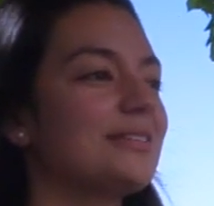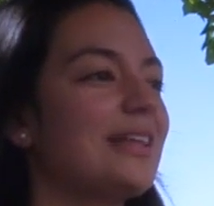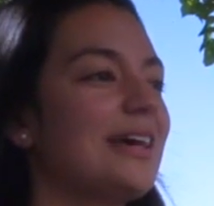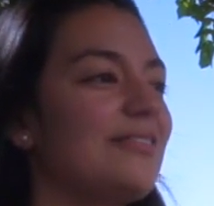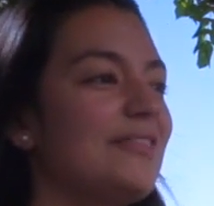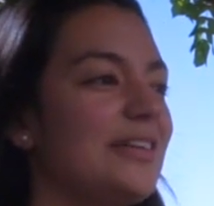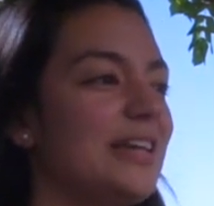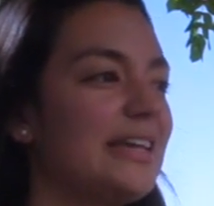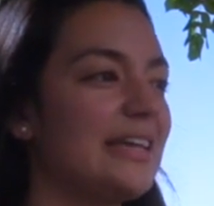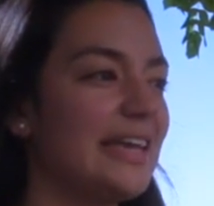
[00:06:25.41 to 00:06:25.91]

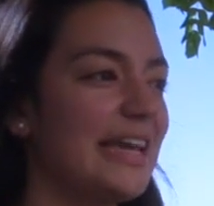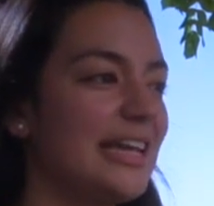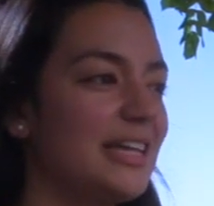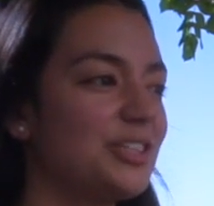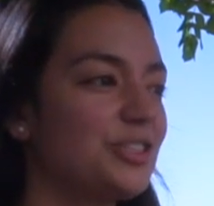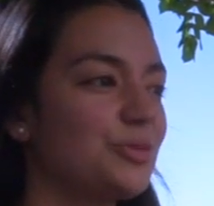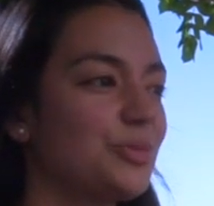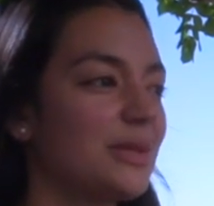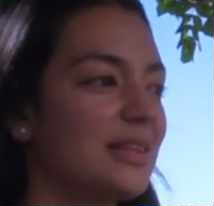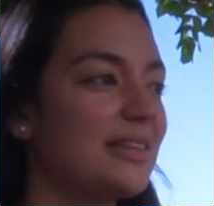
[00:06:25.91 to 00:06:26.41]
love and
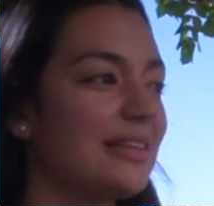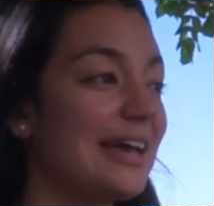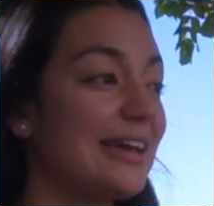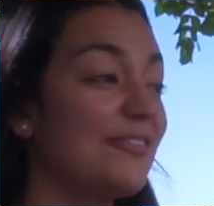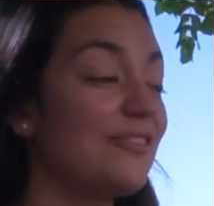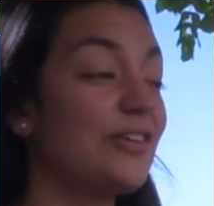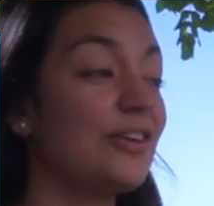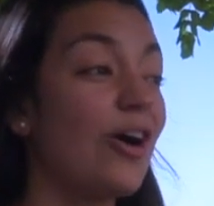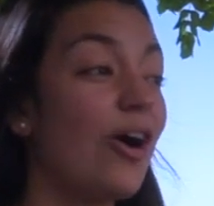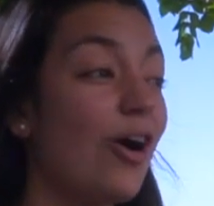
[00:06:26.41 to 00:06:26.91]
engage with
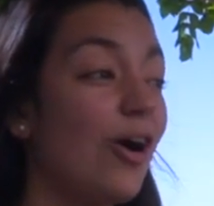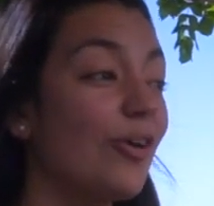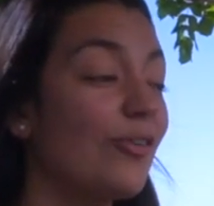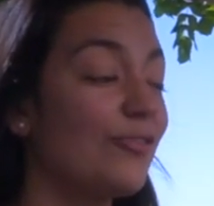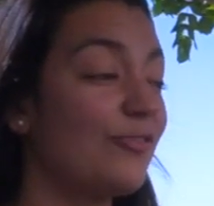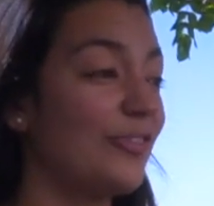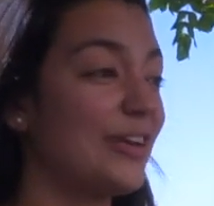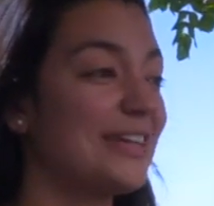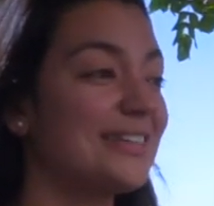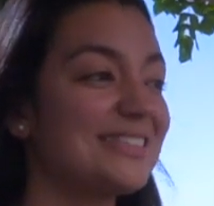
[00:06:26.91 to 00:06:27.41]
life in all
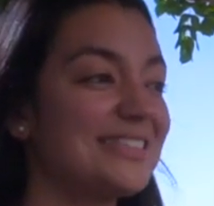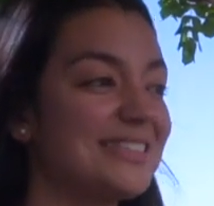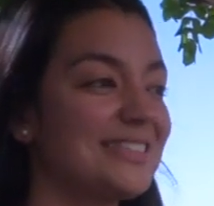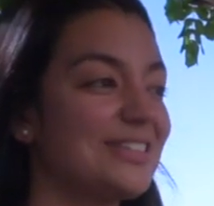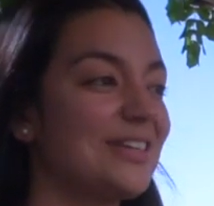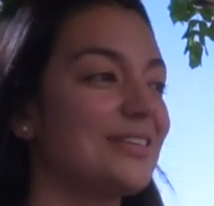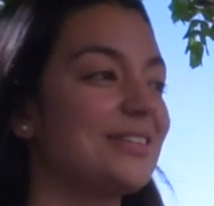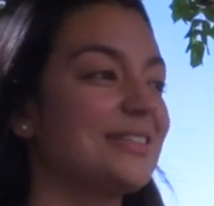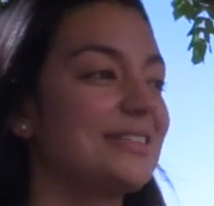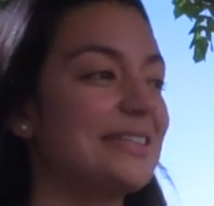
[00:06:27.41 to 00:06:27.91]
phases
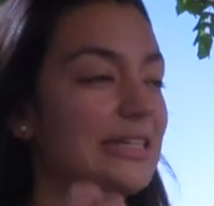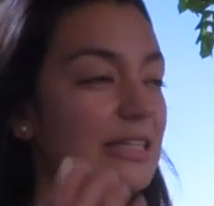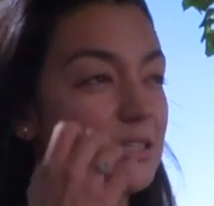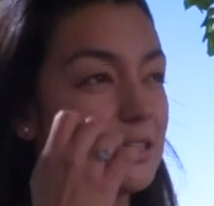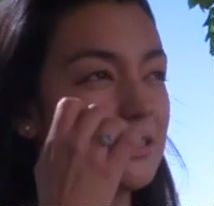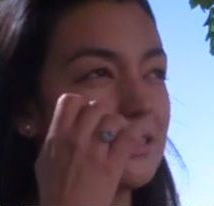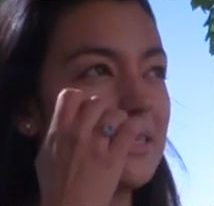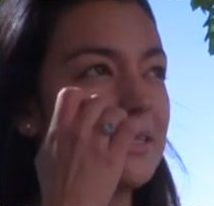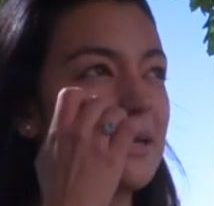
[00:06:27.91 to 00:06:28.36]
and all stages,